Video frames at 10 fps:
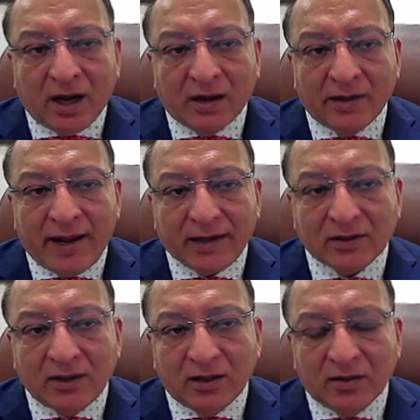next
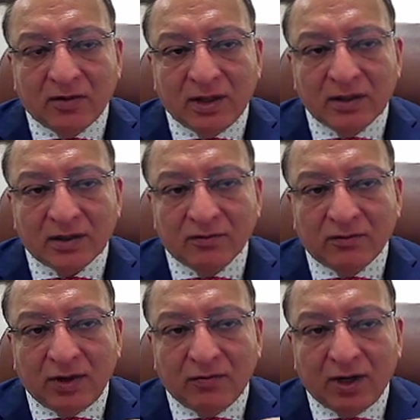year, we
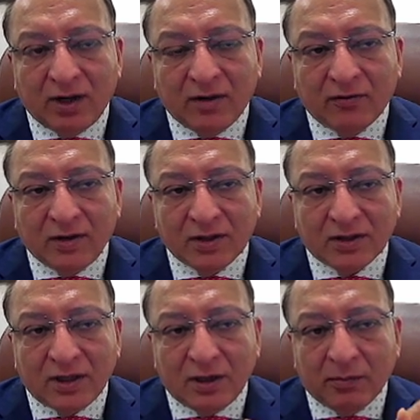will, if we
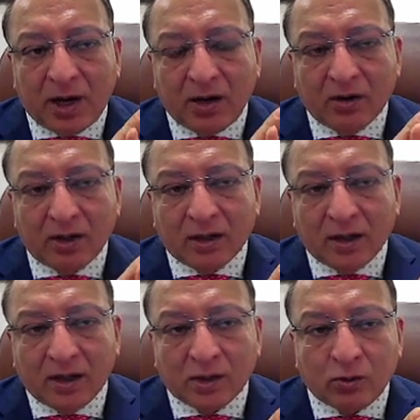see about
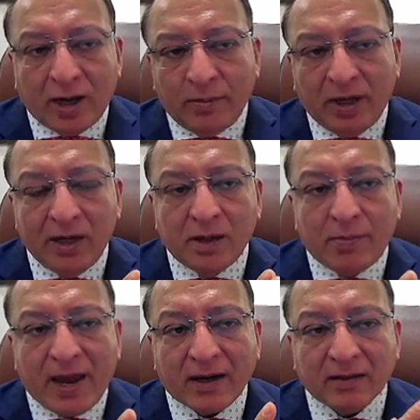12 billion
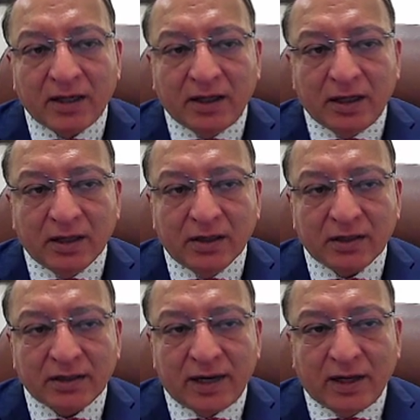packs a year
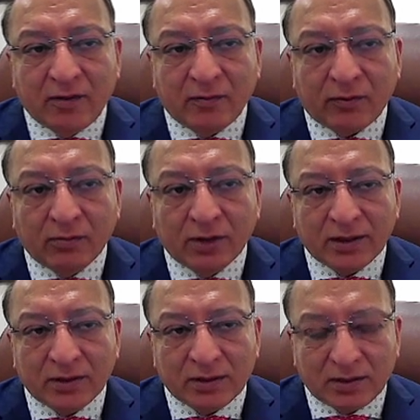selling from
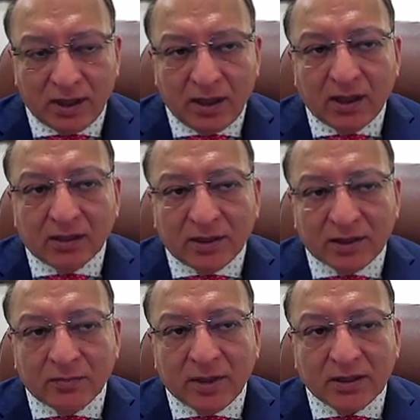this
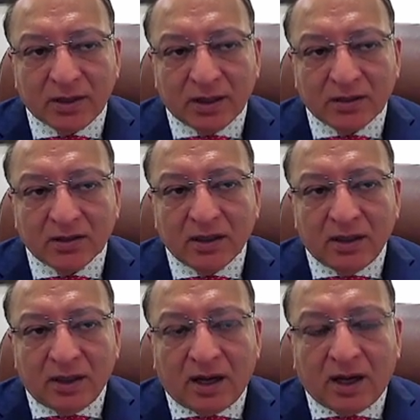business,
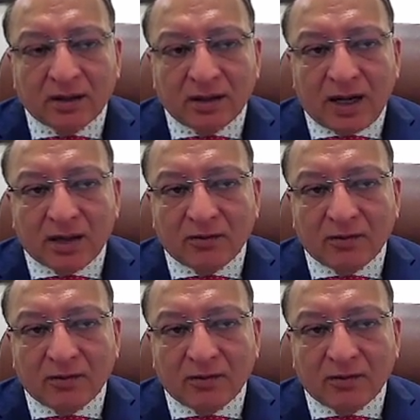I think that